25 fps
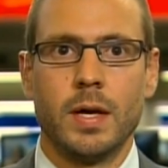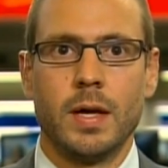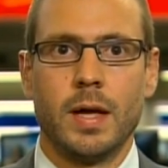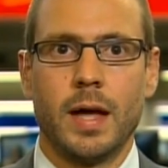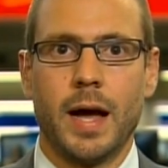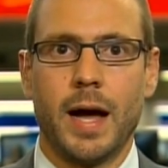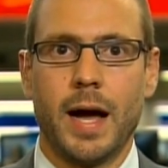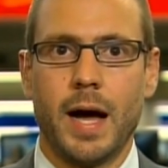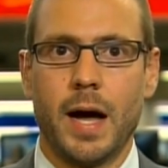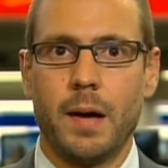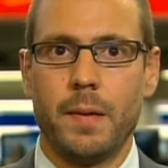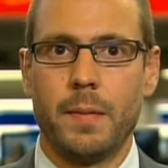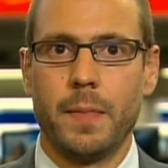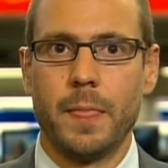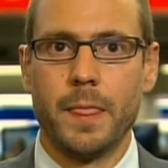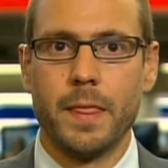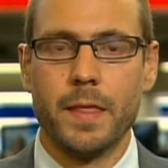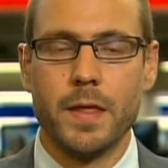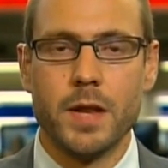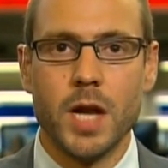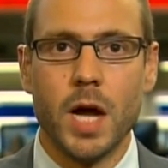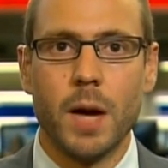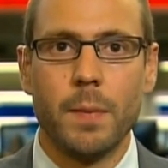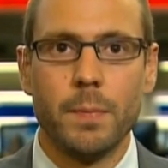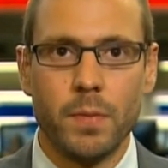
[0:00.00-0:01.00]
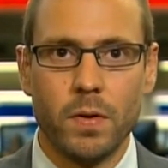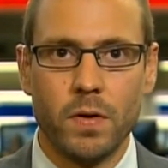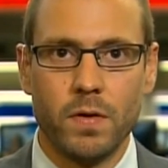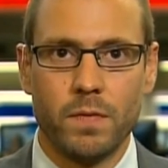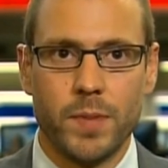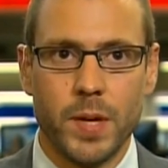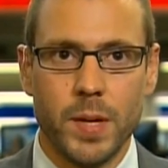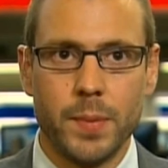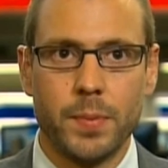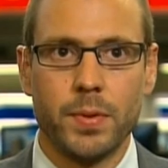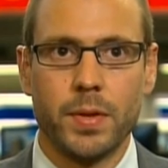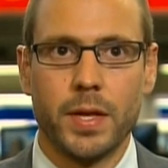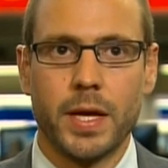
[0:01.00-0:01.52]
um, the number of
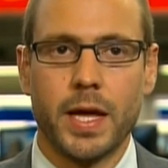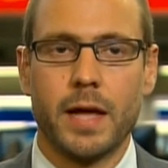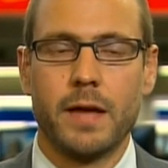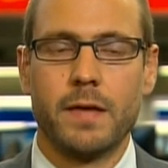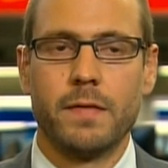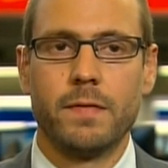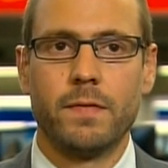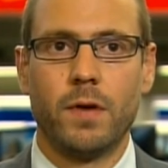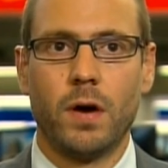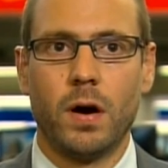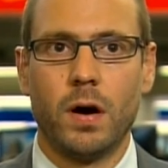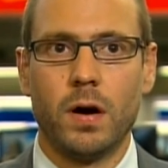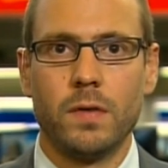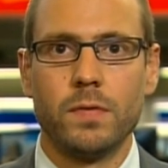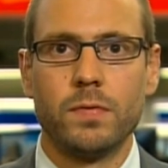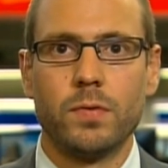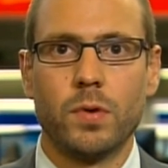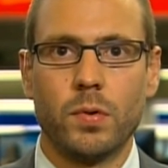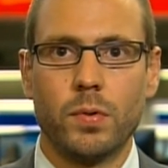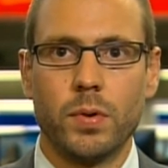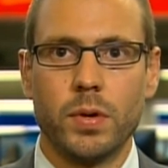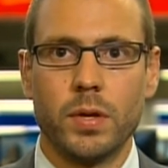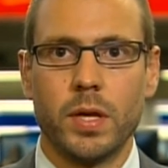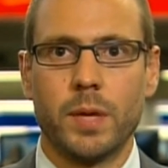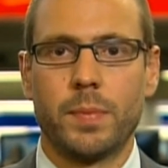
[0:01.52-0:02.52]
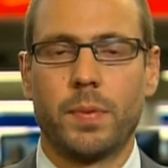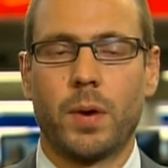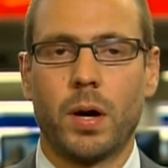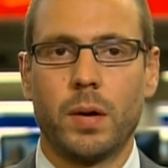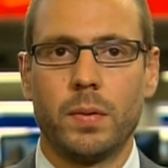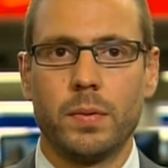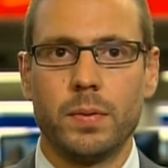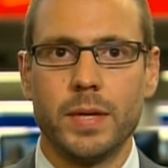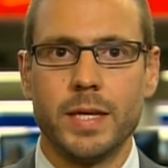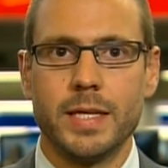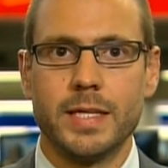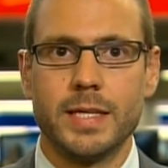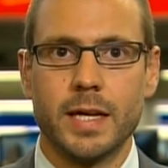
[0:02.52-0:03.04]
people that get involved will really
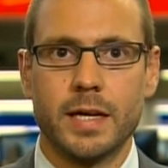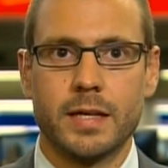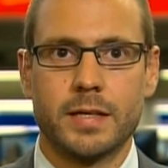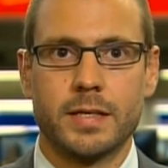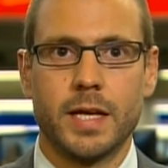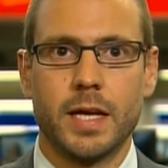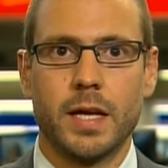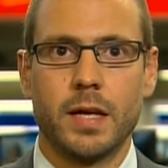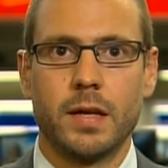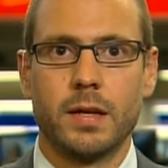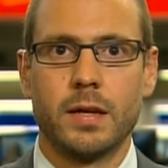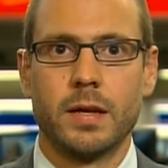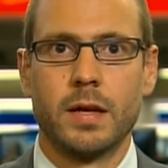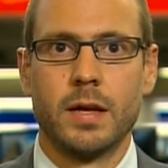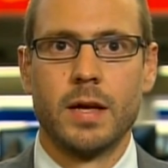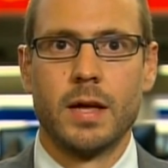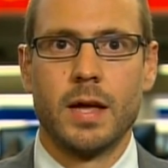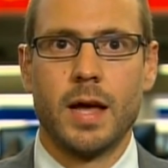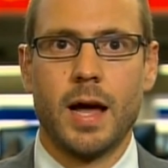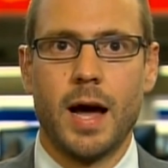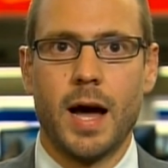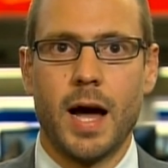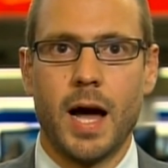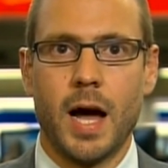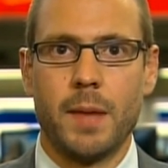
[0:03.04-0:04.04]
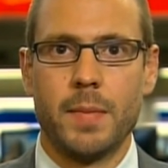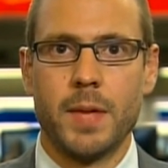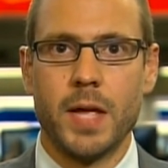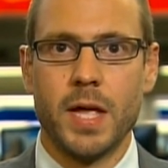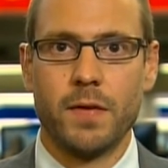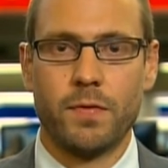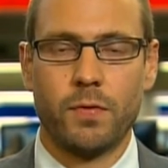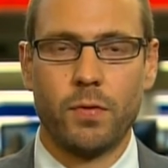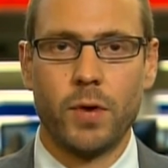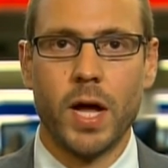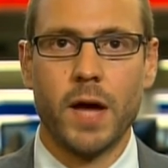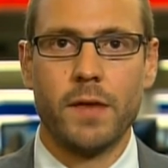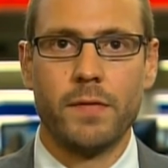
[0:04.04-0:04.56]
probably dictate um,
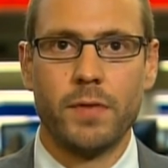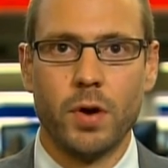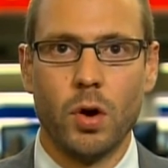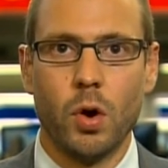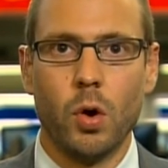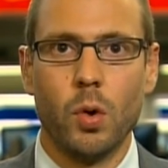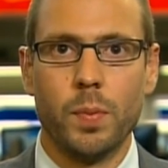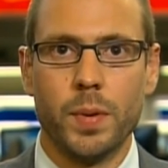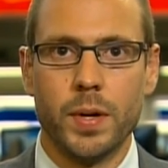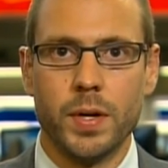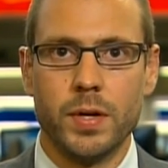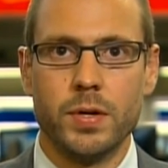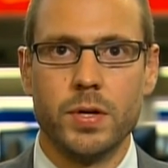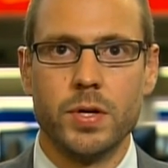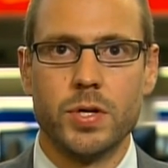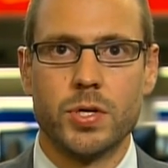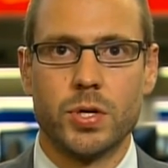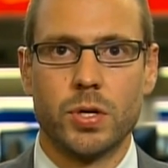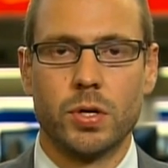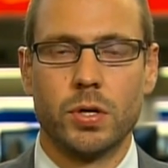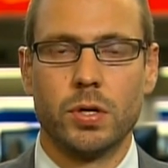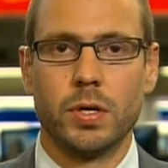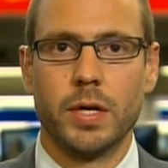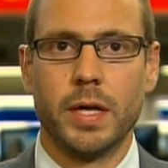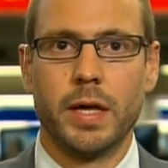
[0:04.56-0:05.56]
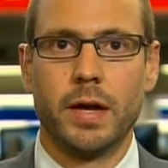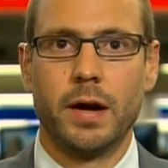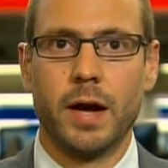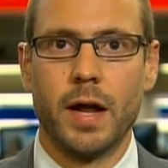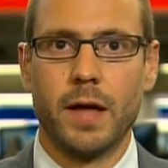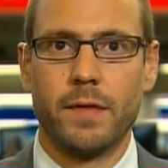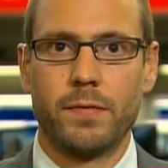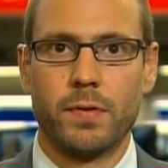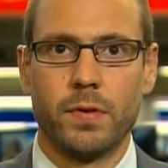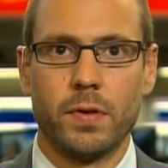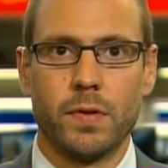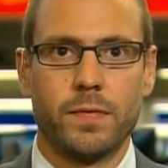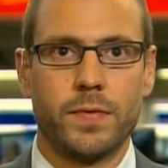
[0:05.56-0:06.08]
if we have an open, neutral
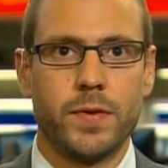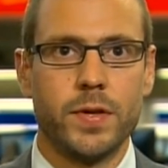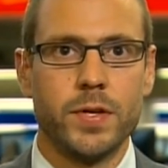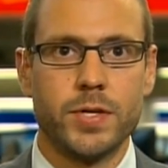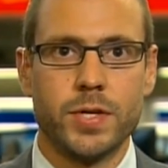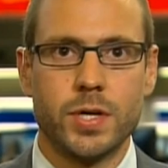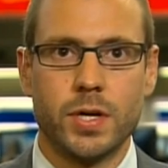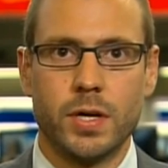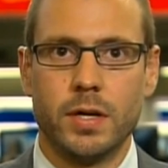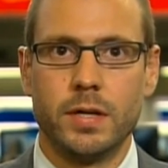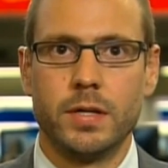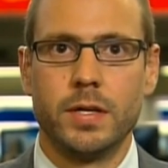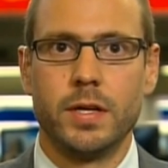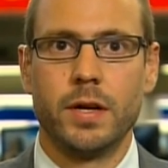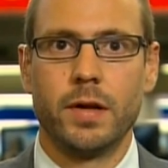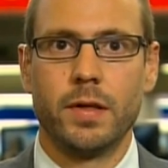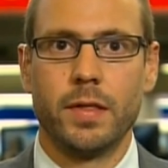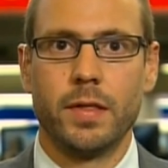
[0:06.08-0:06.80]
internet for the future. And you know